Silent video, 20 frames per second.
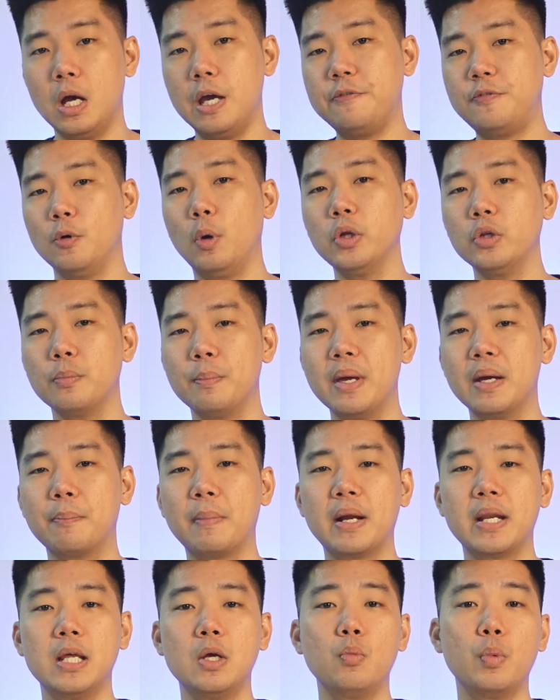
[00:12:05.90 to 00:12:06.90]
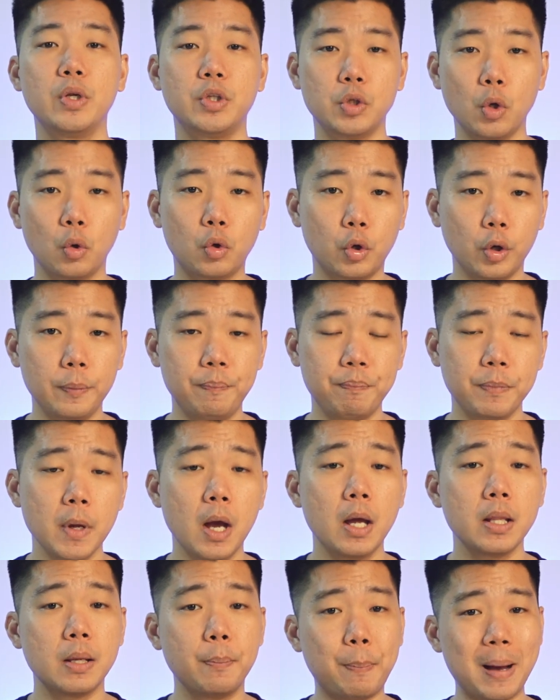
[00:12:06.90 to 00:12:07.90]
If you want to make money with no code,
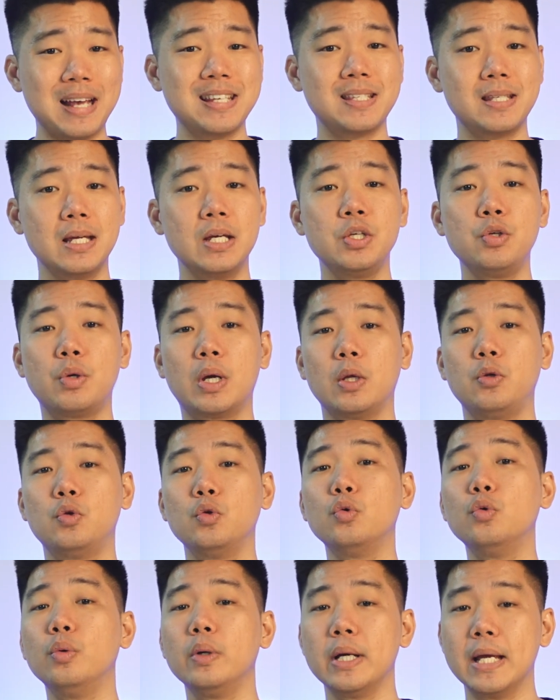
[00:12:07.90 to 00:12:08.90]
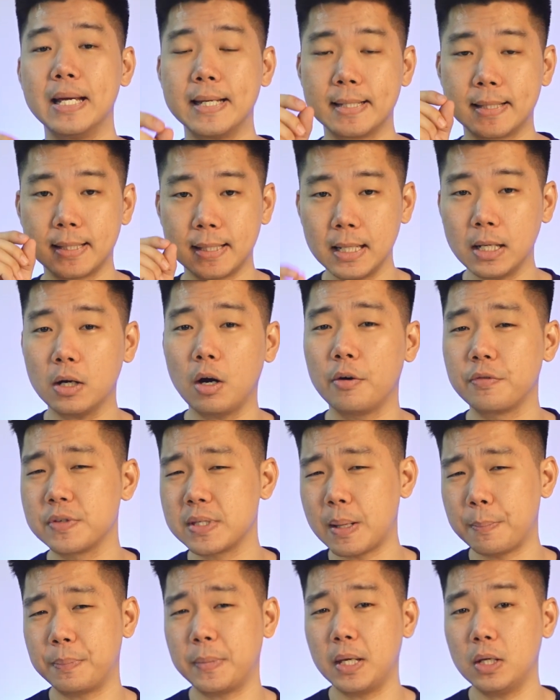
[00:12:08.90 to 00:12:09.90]
the best thing you can do is think of
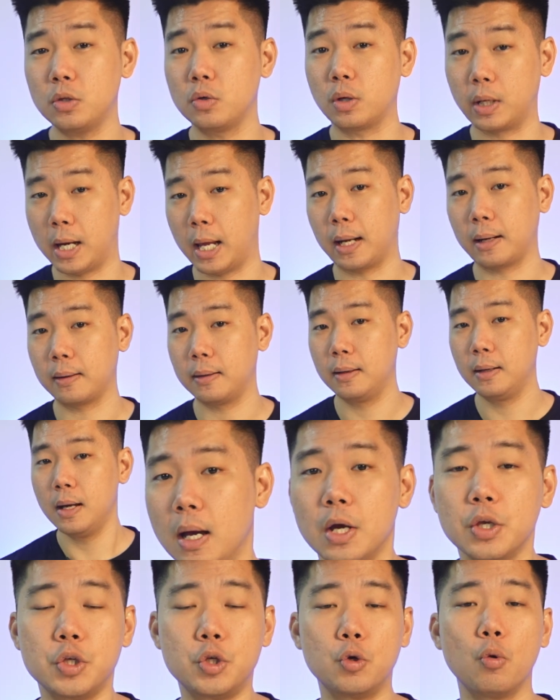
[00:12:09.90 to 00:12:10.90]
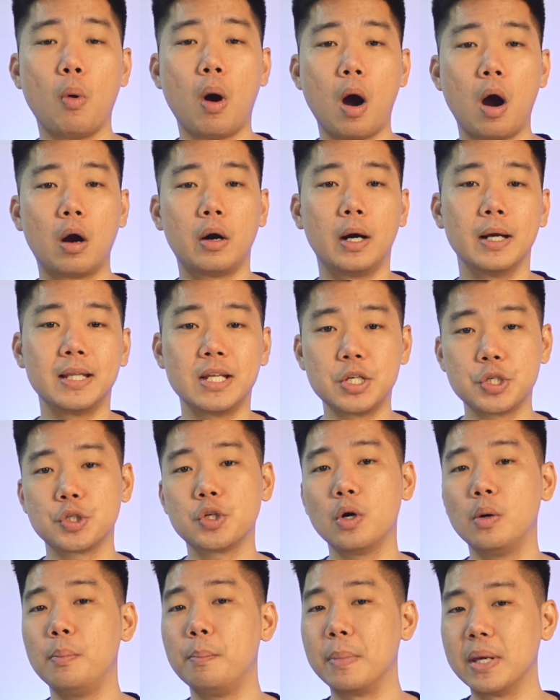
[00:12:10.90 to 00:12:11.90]
something to connect. You are a
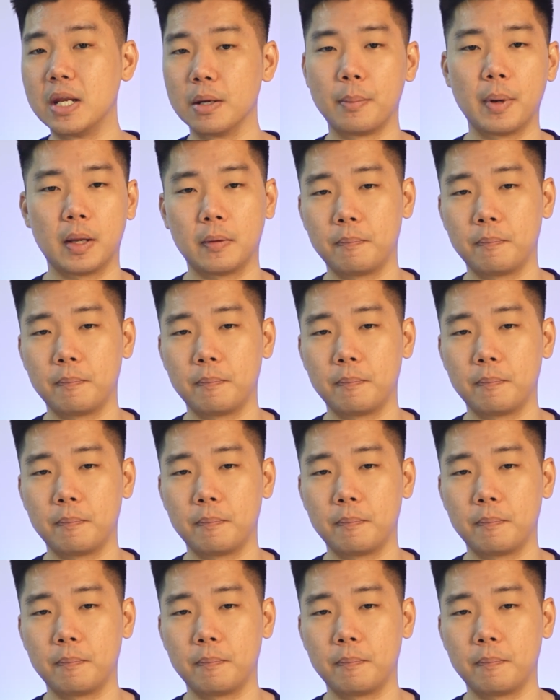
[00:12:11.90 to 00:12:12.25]
digital middleman.